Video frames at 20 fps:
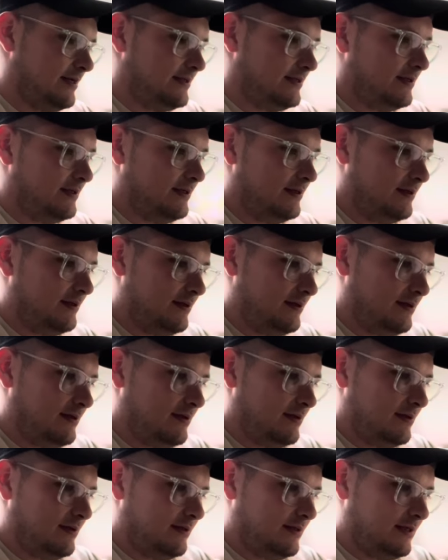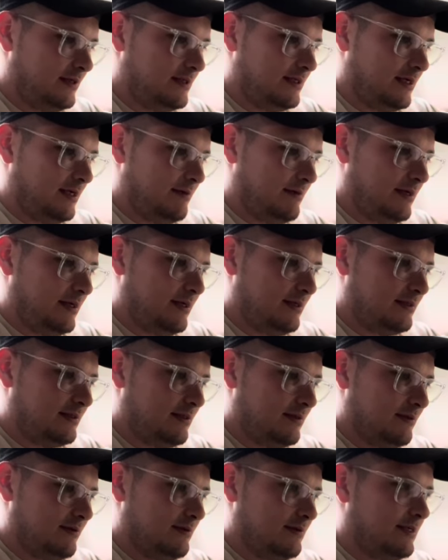Did it tell you what it is?
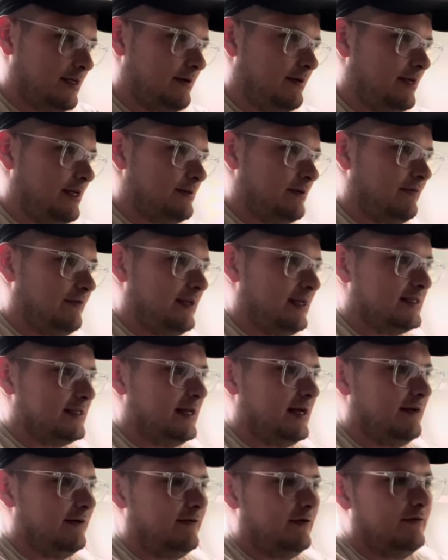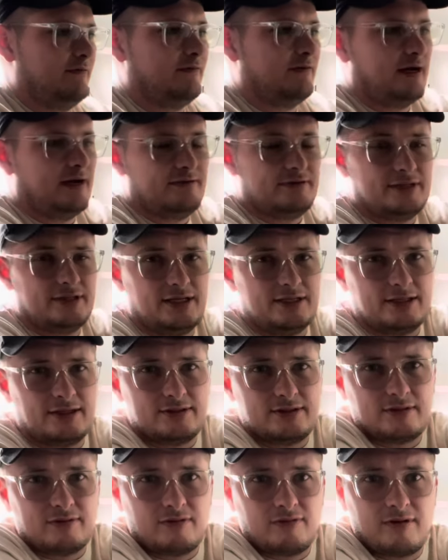Doesn't tell you what it is, but I think that's an iPhone 5C because I used
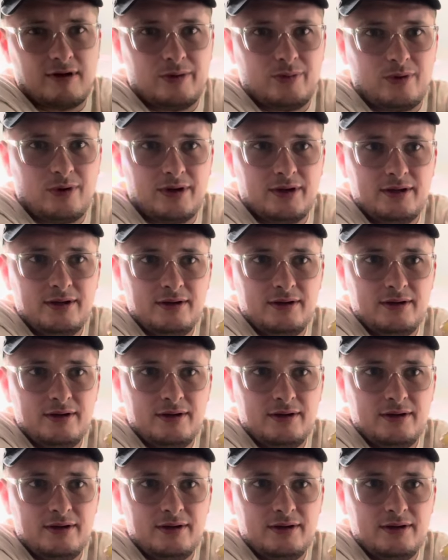to have a red one.